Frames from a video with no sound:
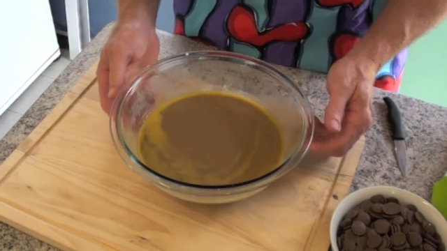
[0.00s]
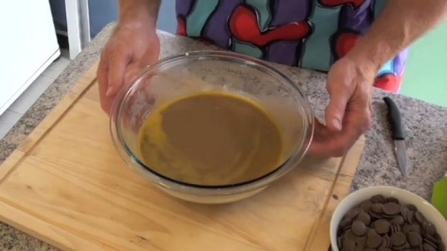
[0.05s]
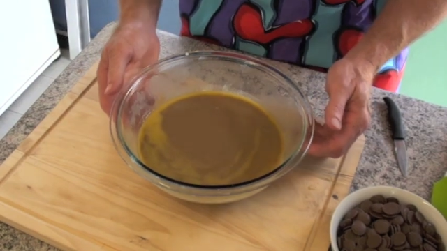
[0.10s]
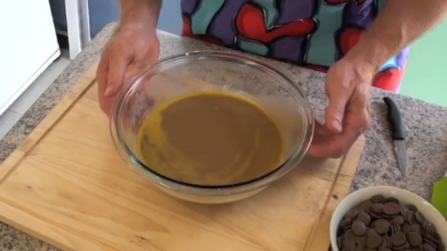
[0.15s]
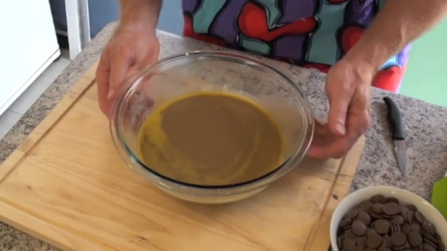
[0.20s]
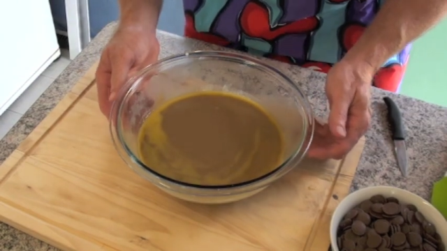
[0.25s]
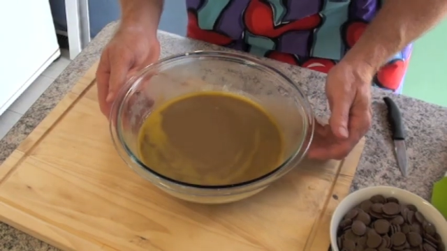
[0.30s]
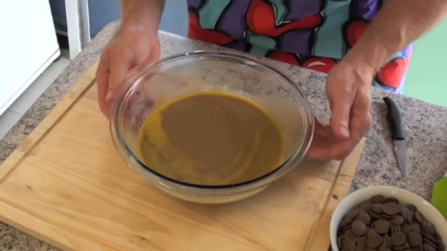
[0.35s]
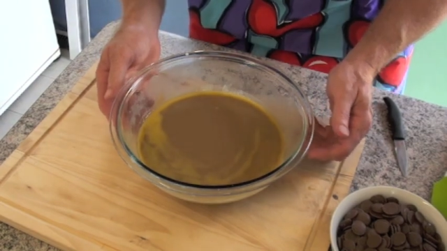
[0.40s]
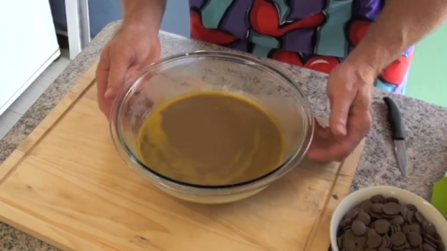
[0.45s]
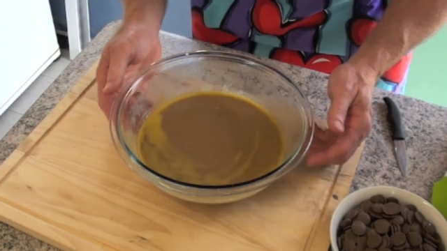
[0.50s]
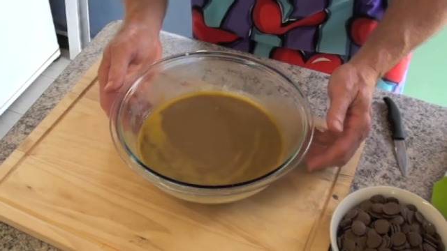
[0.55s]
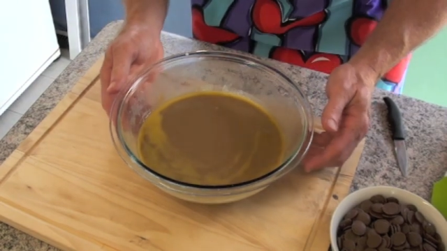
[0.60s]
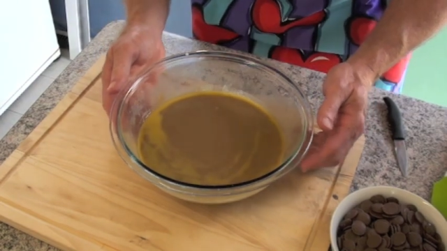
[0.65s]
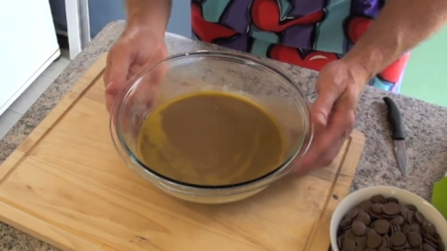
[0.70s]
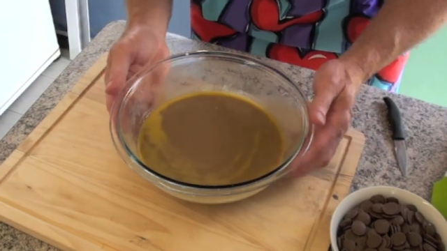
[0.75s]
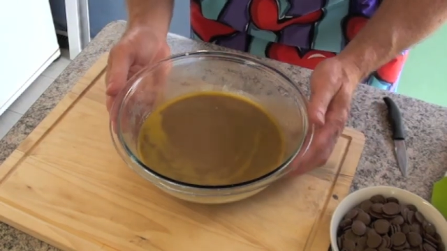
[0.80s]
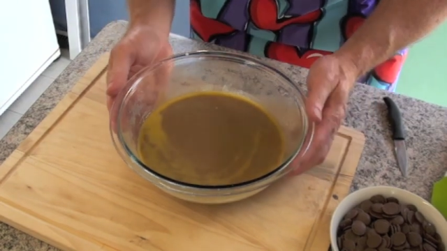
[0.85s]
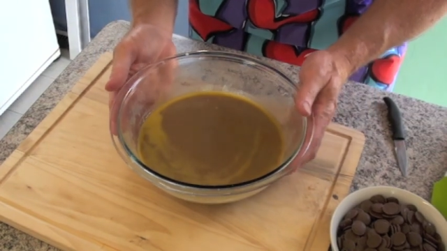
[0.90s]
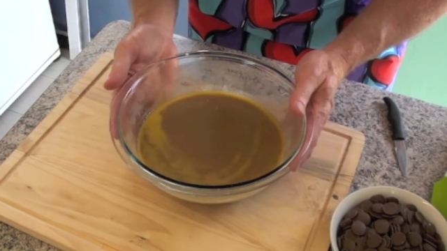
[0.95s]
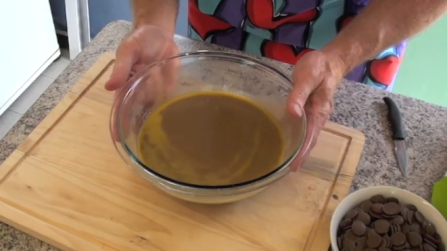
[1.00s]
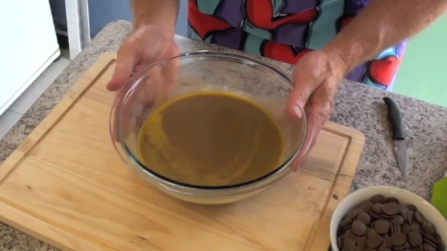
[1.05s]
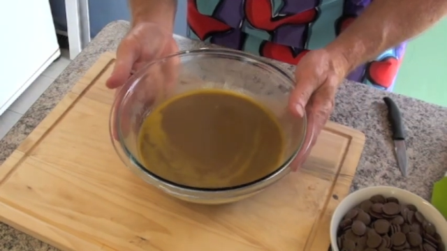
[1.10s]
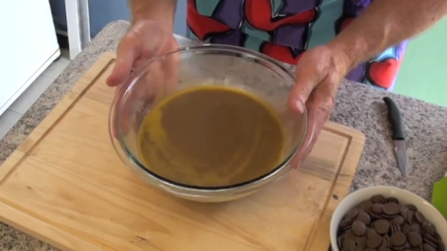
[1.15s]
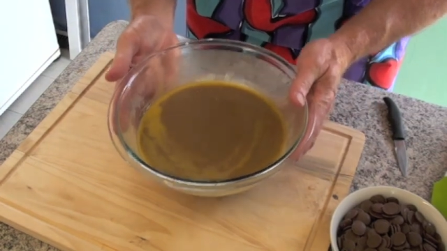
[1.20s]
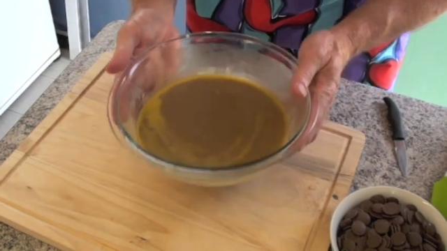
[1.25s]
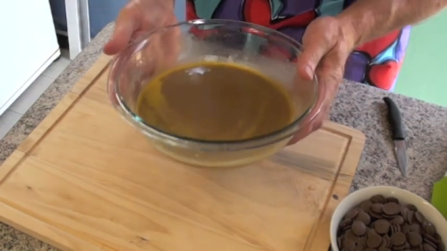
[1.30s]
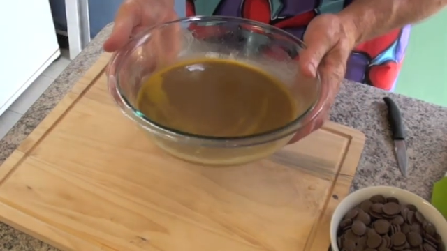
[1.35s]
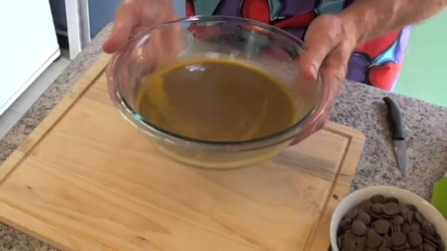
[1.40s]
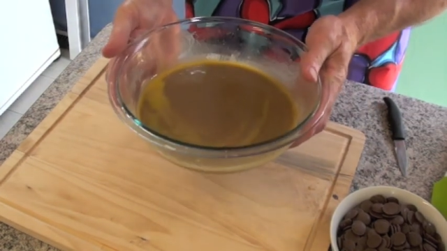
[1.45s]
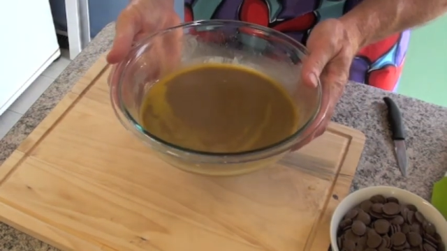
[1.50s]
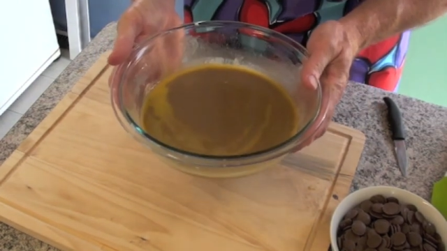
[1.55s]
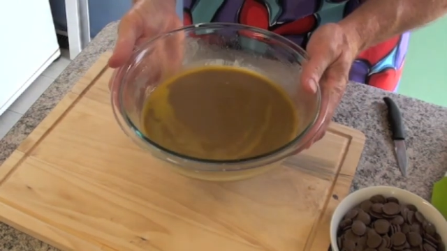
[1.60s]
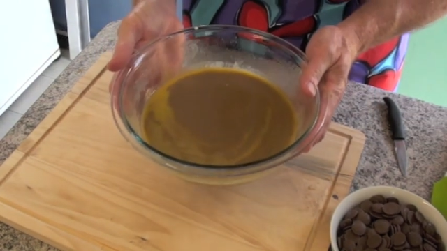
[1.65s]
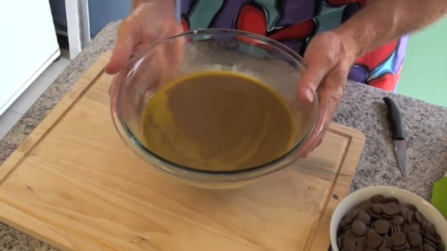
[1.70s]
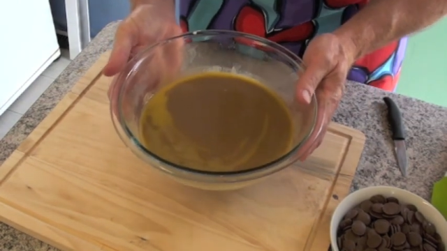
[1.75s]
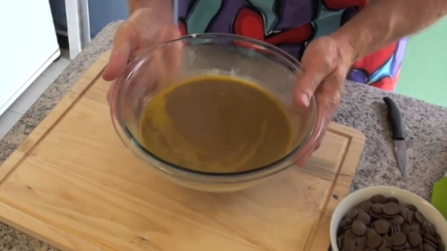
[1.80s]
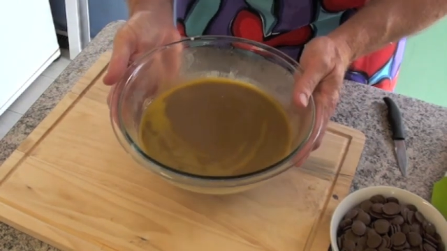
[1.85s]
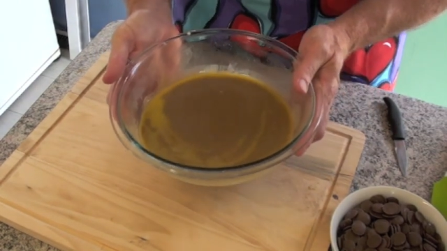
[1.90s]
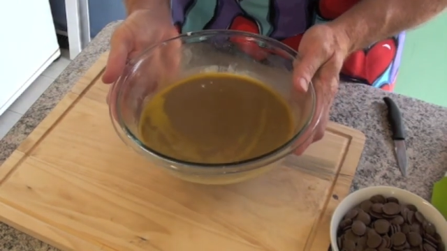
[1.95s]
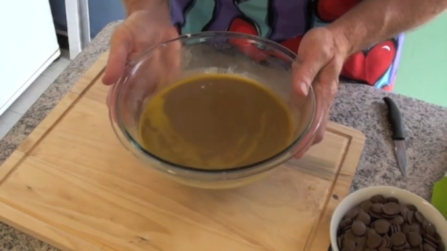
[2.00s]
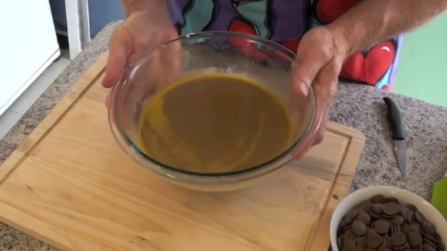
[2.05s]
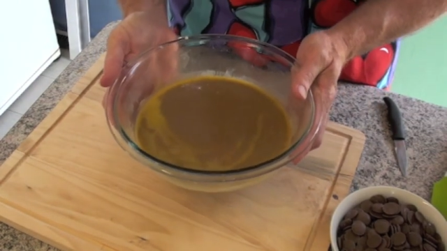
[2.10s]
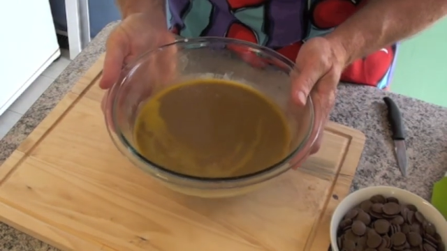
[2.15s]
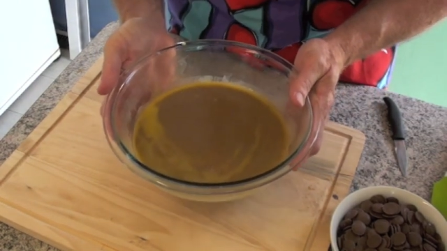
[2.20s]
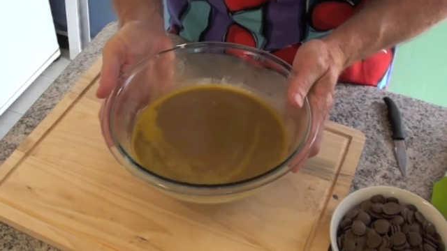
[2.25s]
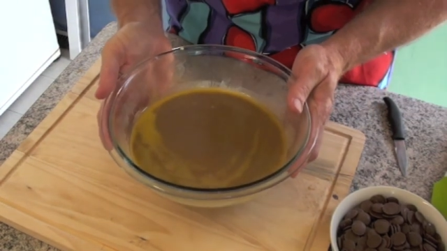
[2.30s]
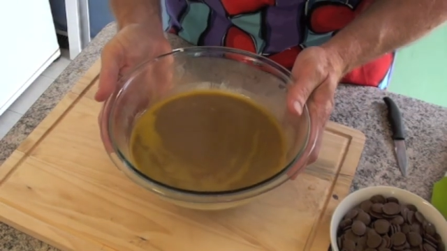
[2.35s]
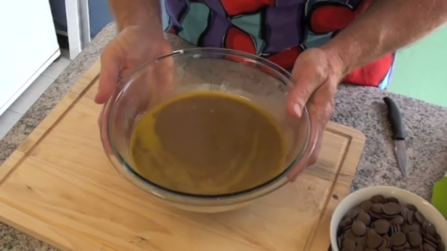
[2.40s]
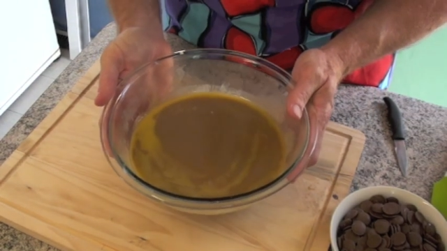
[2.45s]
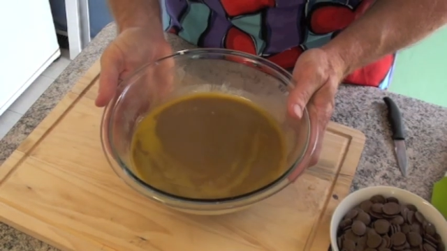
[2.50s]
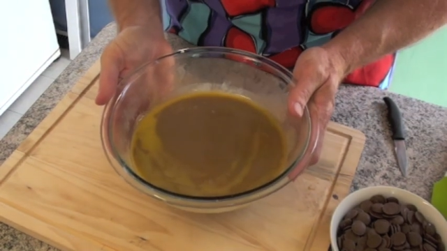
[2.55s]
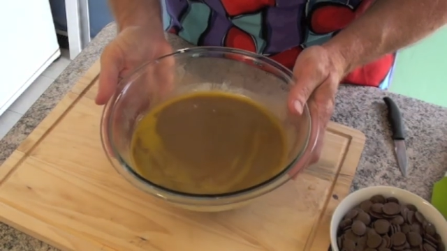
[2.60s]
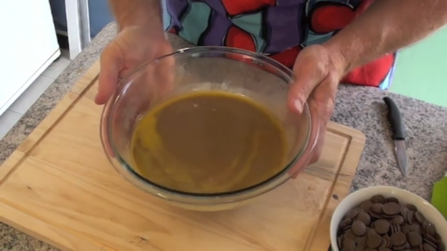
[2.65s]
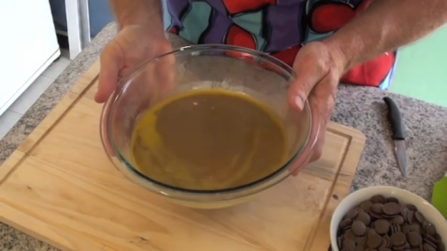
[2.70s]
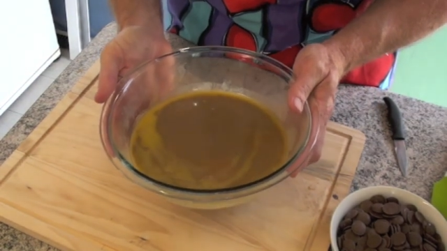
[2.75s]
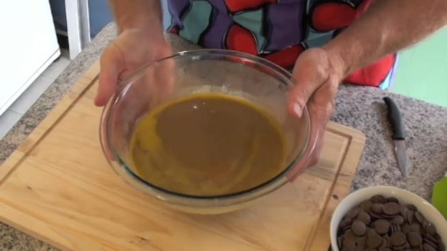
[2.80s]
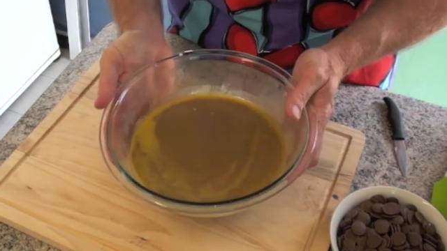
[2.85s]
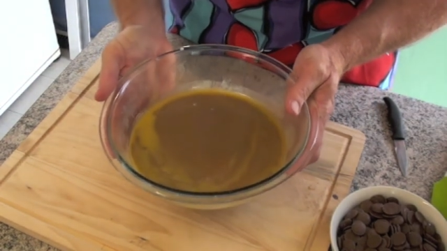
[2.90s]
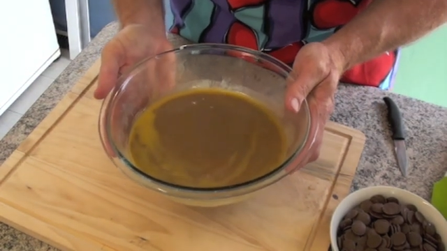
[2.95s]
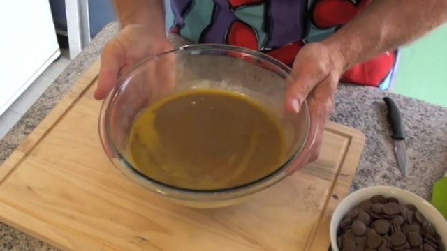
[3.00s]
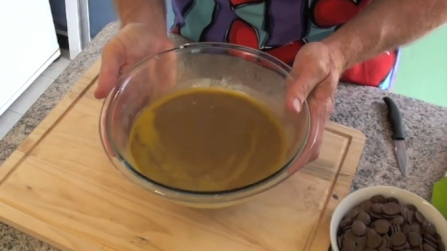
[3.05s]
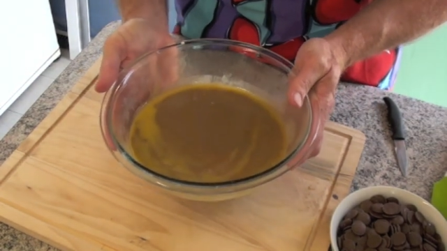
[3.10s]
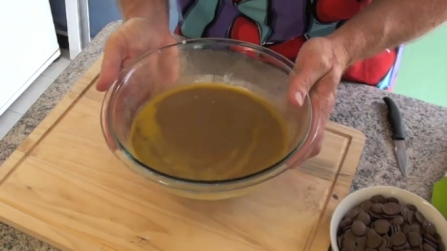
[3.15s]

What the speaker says: [unreadable: no face in view]